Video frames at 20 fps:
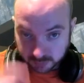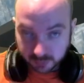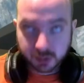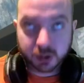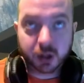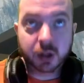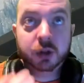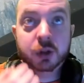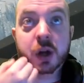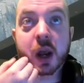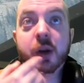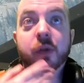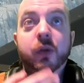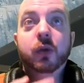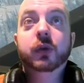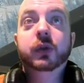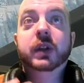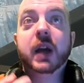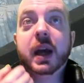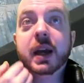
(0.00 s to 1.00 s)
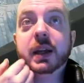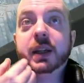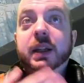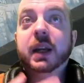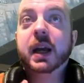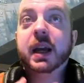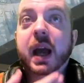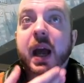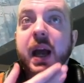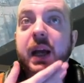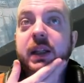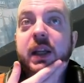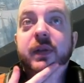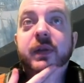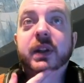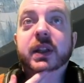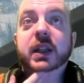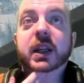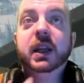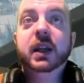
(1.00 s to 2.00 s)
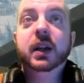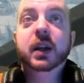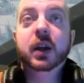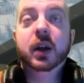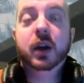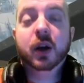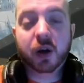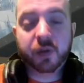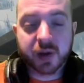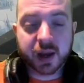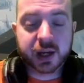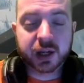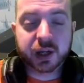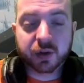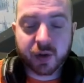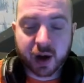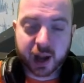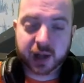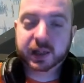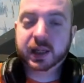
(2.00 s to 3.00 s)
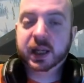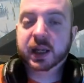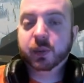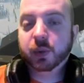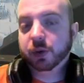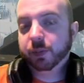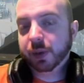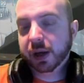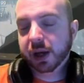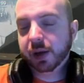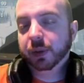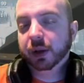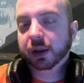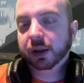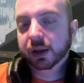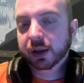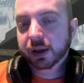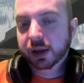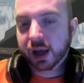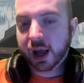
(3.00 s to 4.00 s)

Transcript: The general day-to-day activity of interacting with people